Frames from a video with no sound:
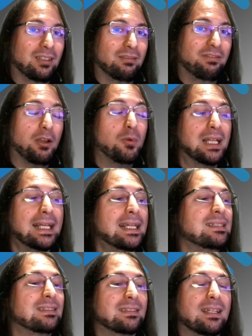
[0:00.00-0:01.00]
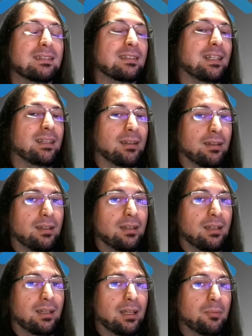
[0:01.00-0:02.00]
they will instantly
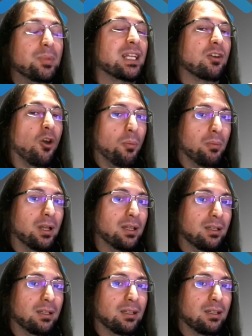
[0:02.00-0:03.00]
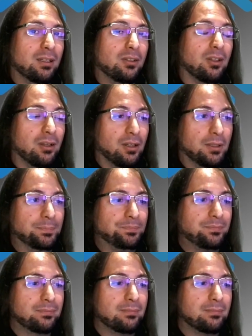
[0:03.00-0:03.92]
become the